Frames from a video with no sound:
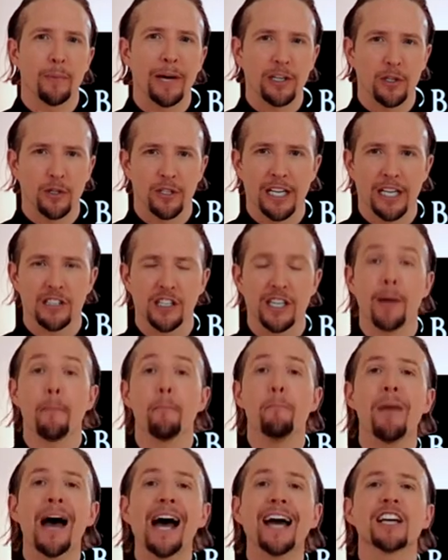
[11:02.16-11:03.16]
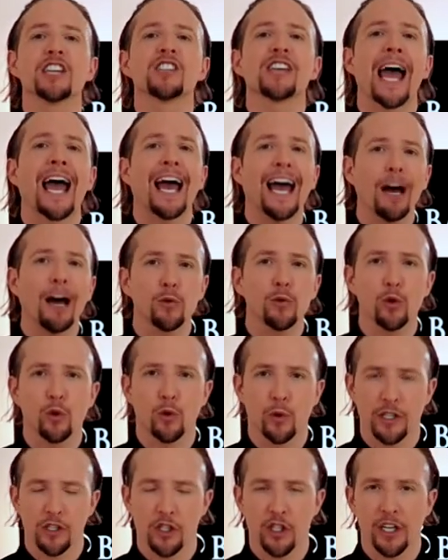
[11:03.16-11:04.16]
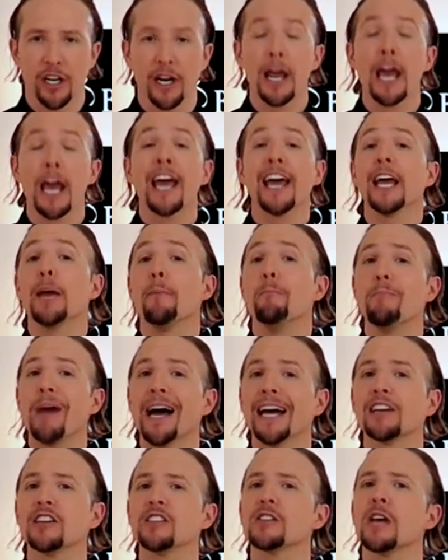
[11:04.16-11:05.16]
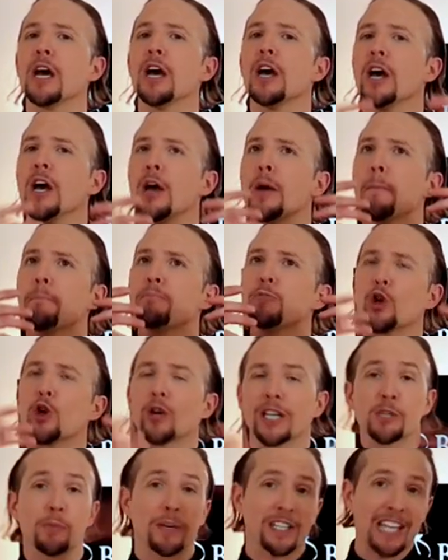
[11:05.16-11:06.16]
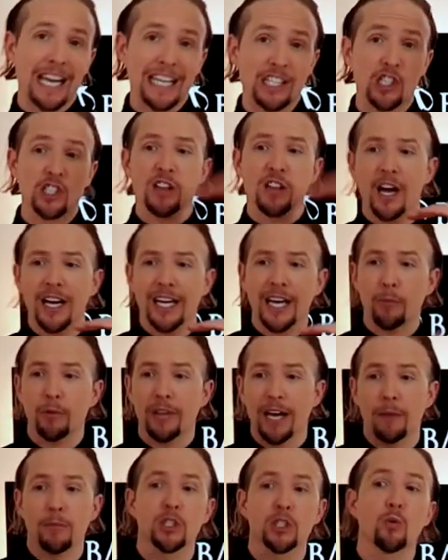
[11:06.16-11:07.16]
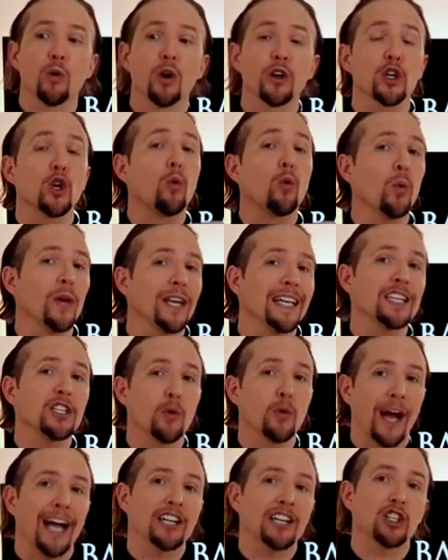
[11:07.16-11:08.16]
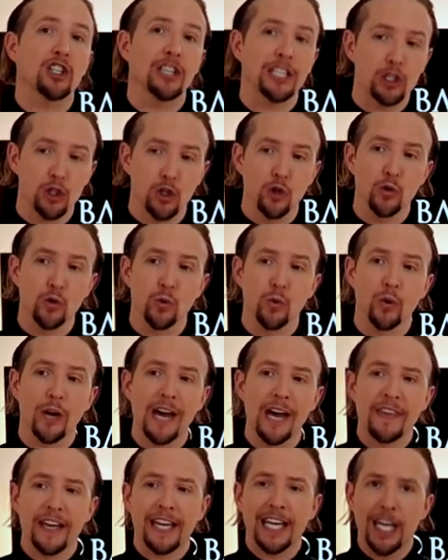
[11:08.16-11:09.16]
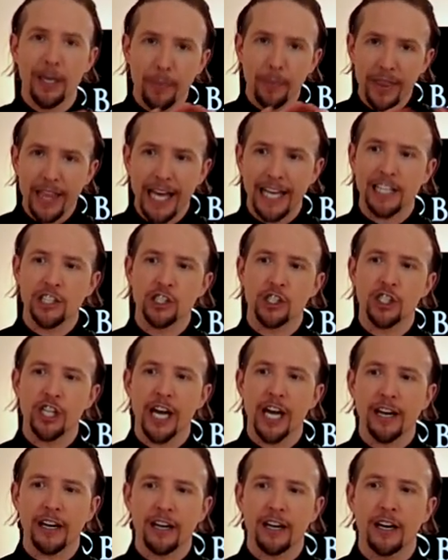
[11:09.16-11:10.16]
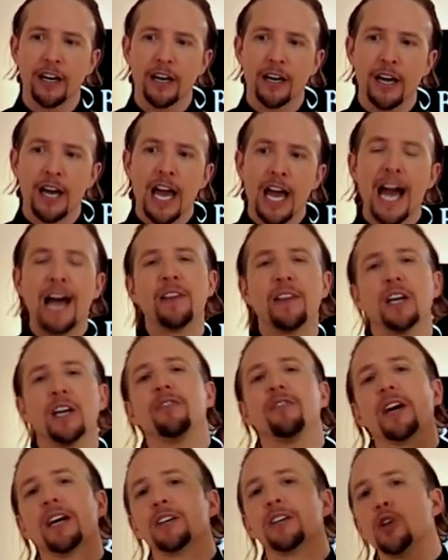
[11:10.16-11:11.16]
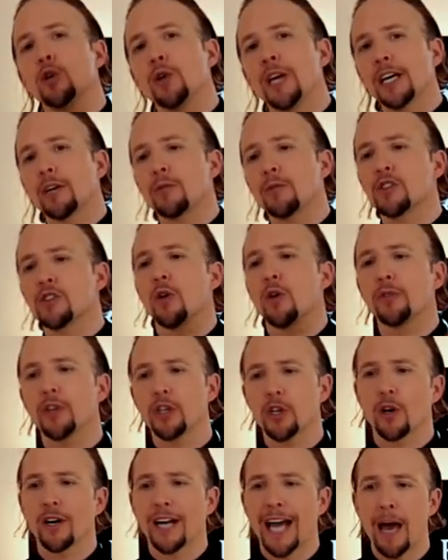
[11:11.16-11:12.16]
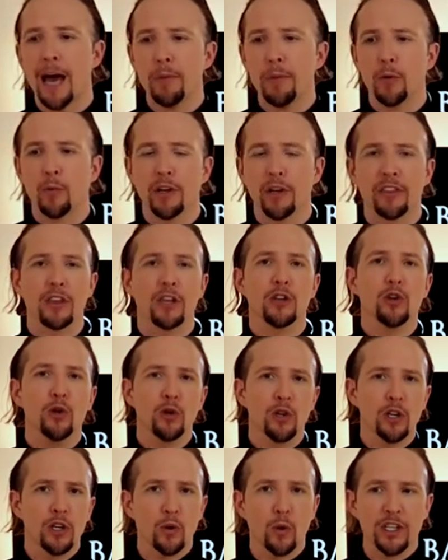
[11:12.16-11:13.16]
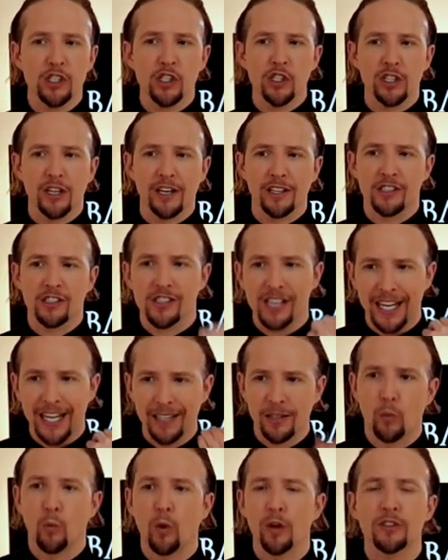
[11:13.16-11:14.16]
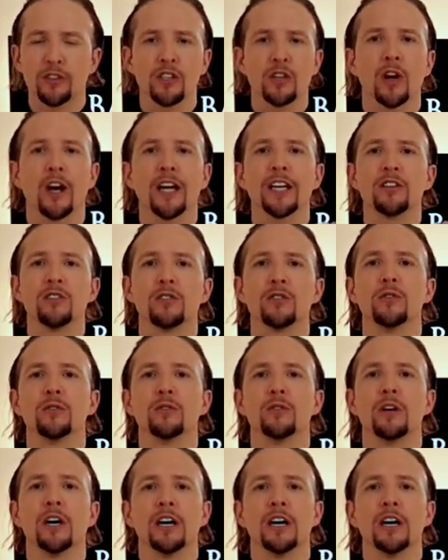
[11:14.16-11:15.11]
your dancing. It matters how you question it. It matters your expectations lining up with how much work you're willing to actually do and then keeping that in check. And then if you get a result that you're unhappy with, you can question it and say, what did I do